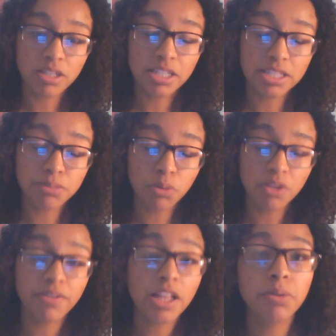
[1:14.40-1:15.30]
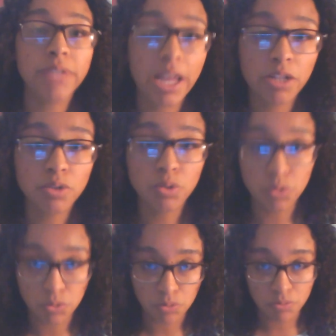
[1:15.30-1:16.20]
it's more available now
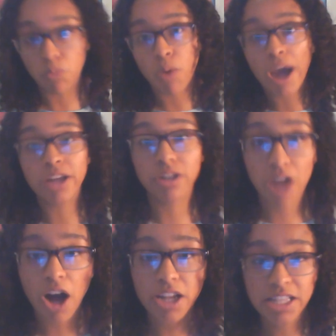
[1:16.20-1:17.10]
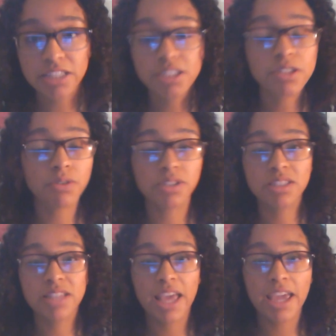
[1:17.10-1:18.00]
to a wider audience, so to
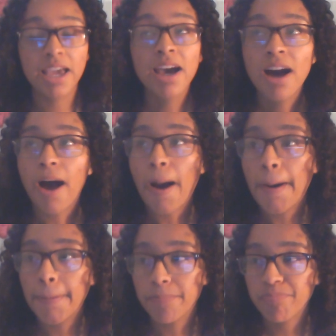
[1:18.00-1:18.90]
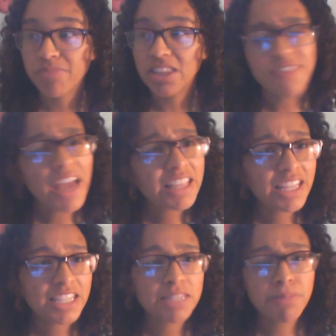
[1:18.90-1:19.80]
say. And the fact
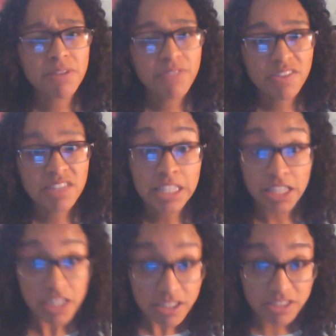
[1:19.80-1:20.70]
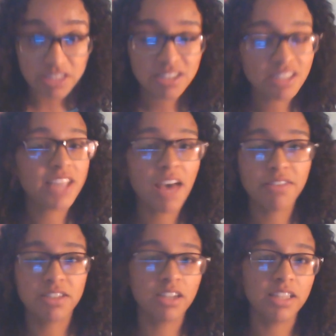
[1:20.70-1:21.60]
that it's been 15 years since
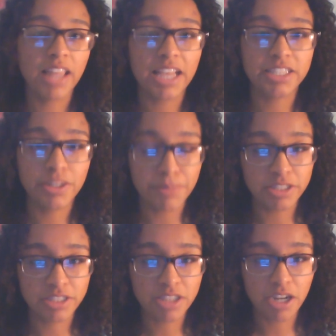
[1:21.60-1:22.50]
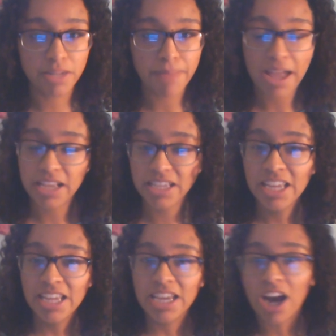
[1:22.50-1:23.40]
Avatar: The Last Airbender started back
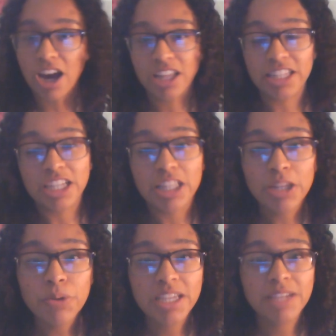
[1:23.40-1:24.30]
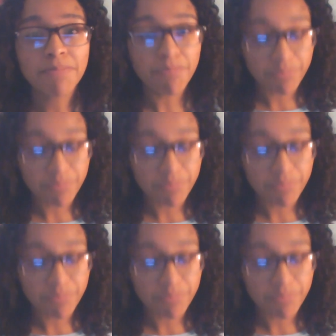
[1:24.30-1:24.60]
on Nickelodeon,